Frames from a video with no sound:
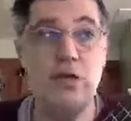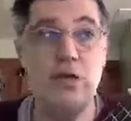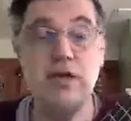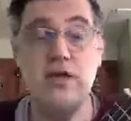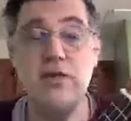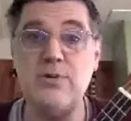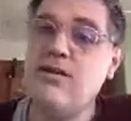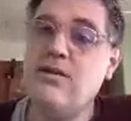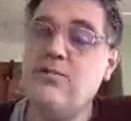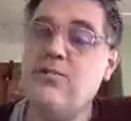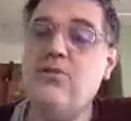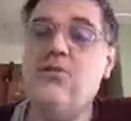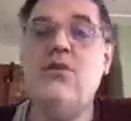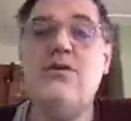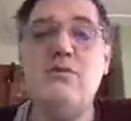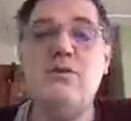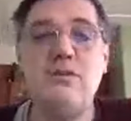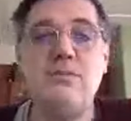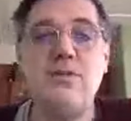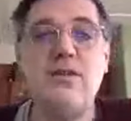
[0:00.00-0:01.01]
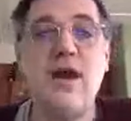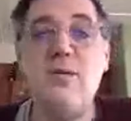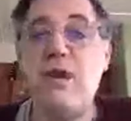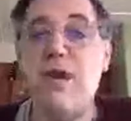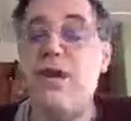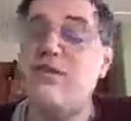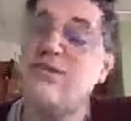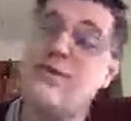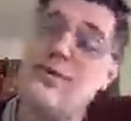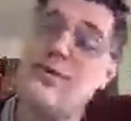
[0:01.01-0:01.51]
streamed it that way.
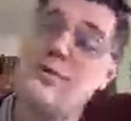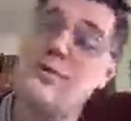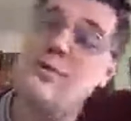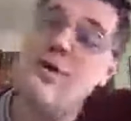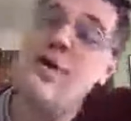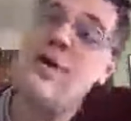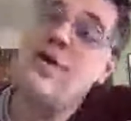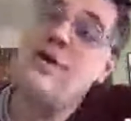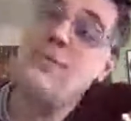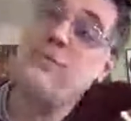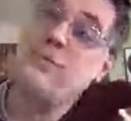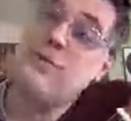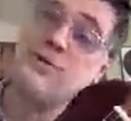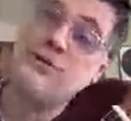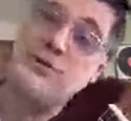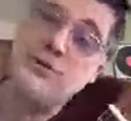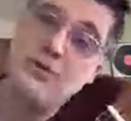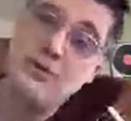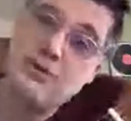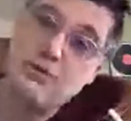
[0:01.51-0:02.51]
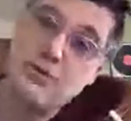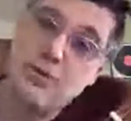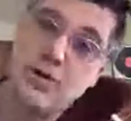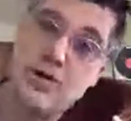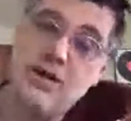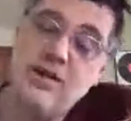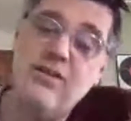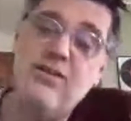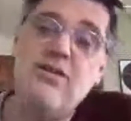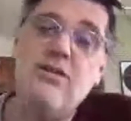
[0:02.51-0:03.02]
And so the person who was running
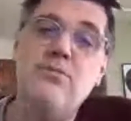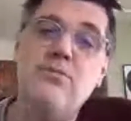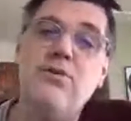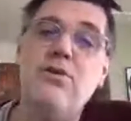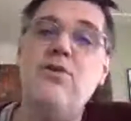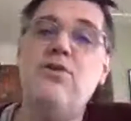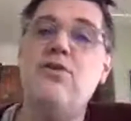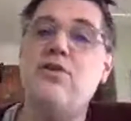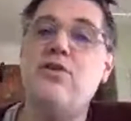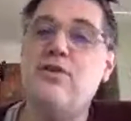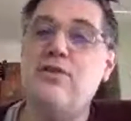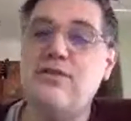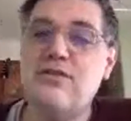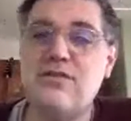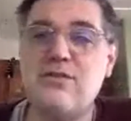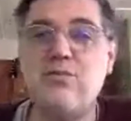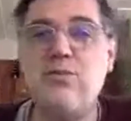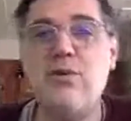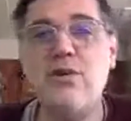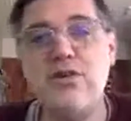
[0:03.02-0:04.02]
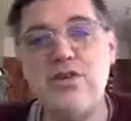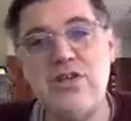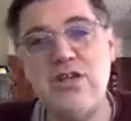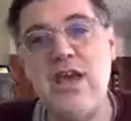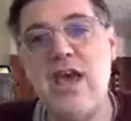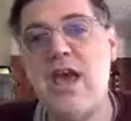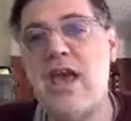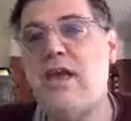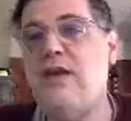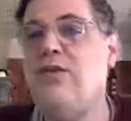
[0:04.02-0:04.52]
the computer could switch
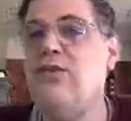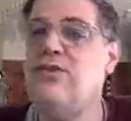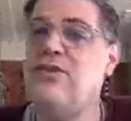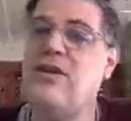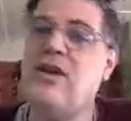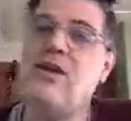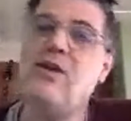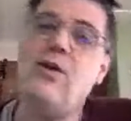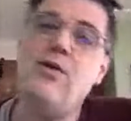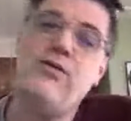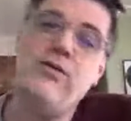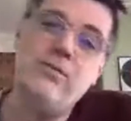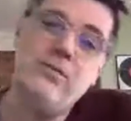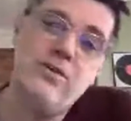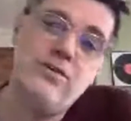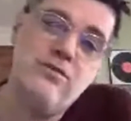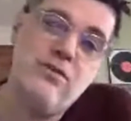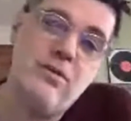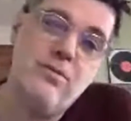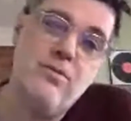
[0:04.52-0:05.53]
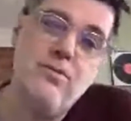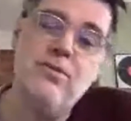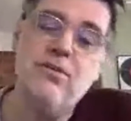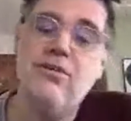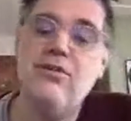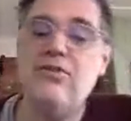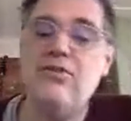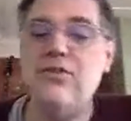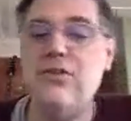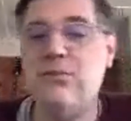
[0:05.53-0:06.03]
the angles. They could go from the
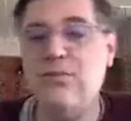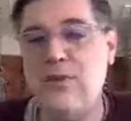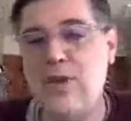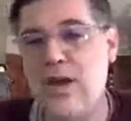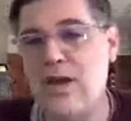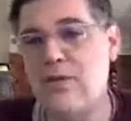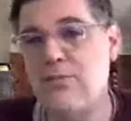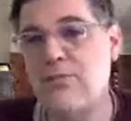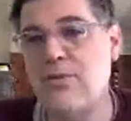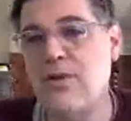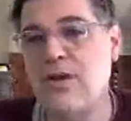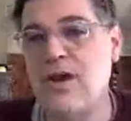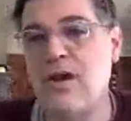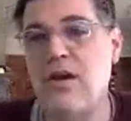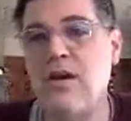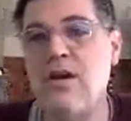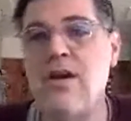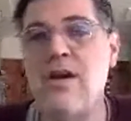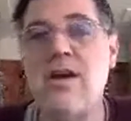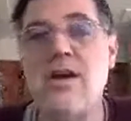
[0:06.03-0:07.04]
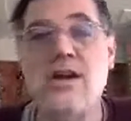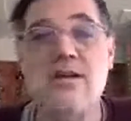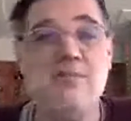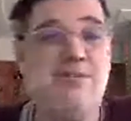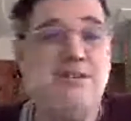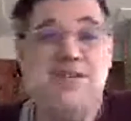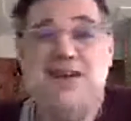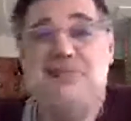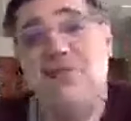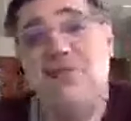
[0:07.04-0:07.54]
drummer to the piano player.
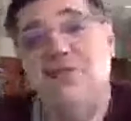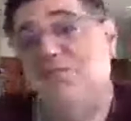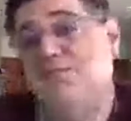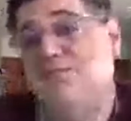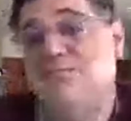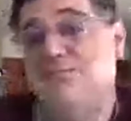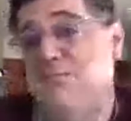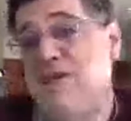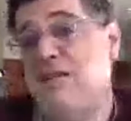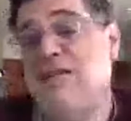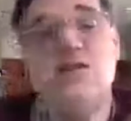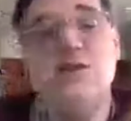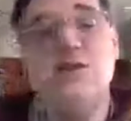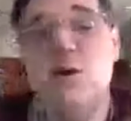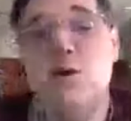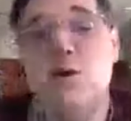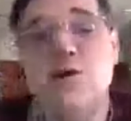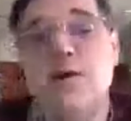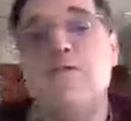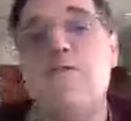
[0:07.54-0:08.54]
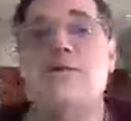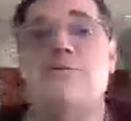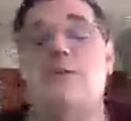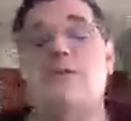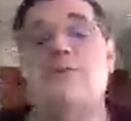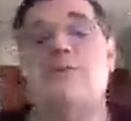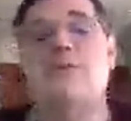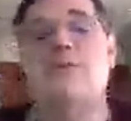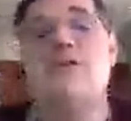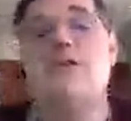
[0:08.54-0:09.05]
We did that with, it
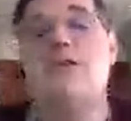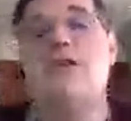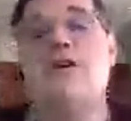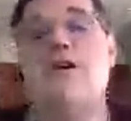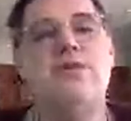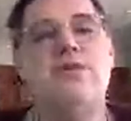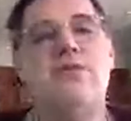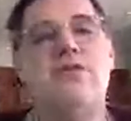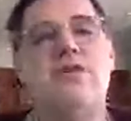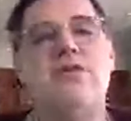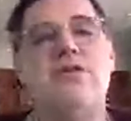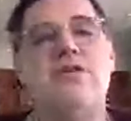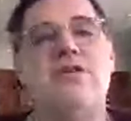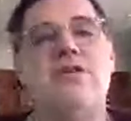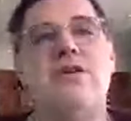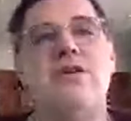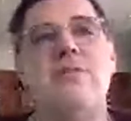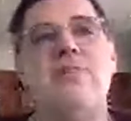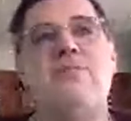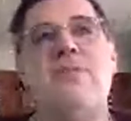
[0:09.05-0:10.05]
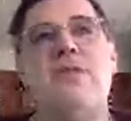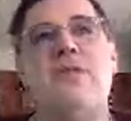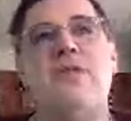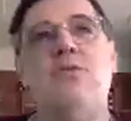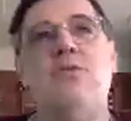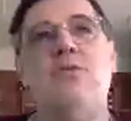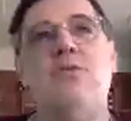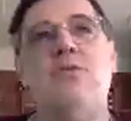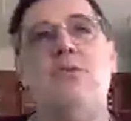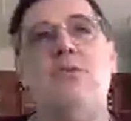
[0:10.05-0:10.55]
just wasn't very good.
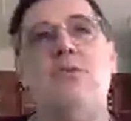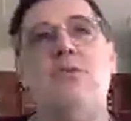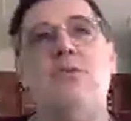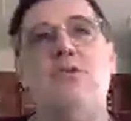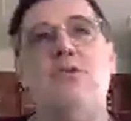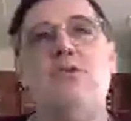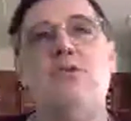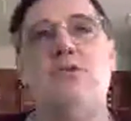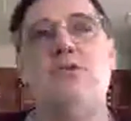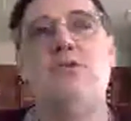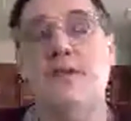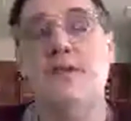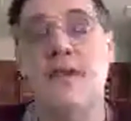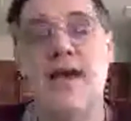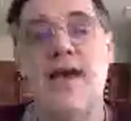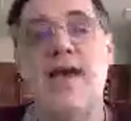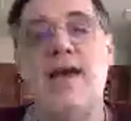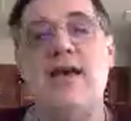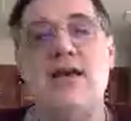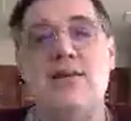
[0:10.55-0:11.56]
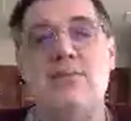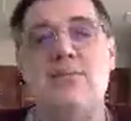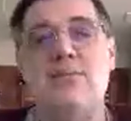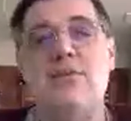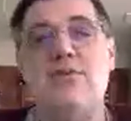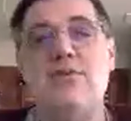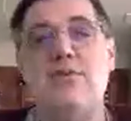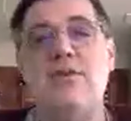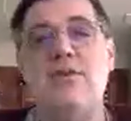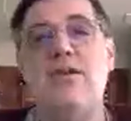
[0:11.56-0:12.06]
There was an issue with lag
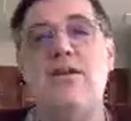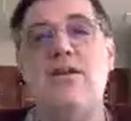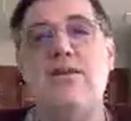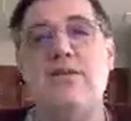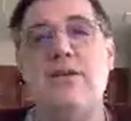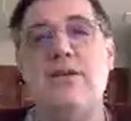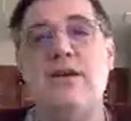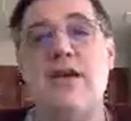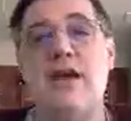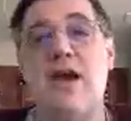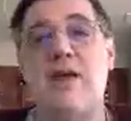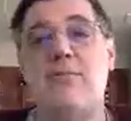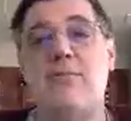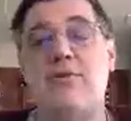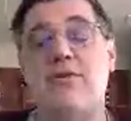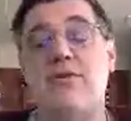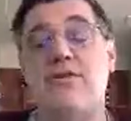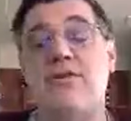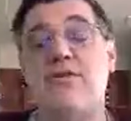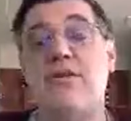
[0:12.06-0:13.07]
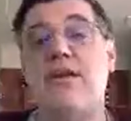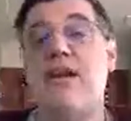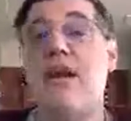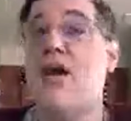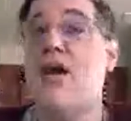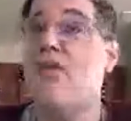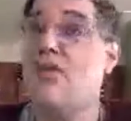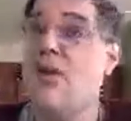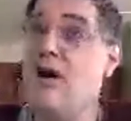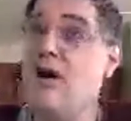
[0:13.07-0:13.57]
between the different
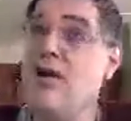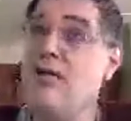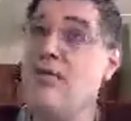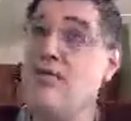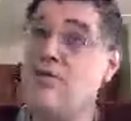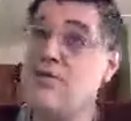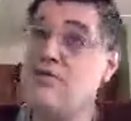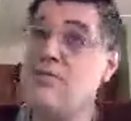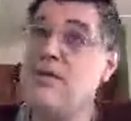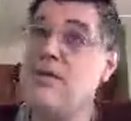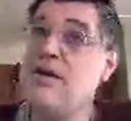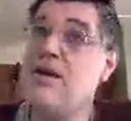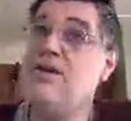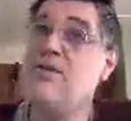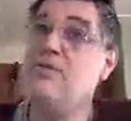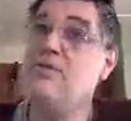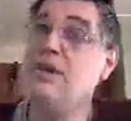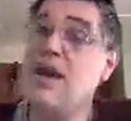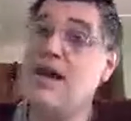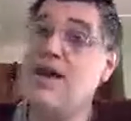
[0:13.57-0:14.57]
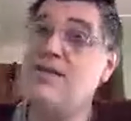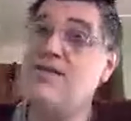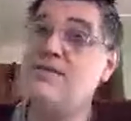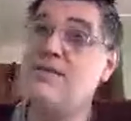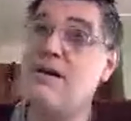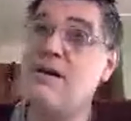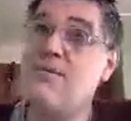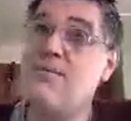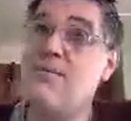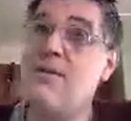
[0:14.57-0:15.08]
cameras, and I thought it was because
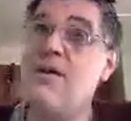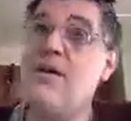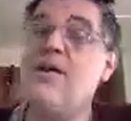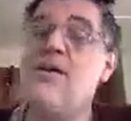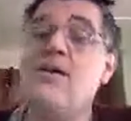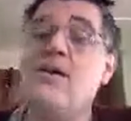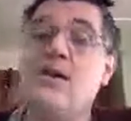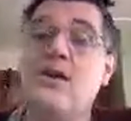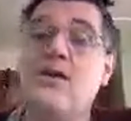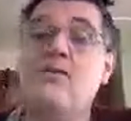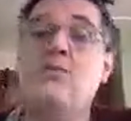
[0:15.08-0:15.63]
we had some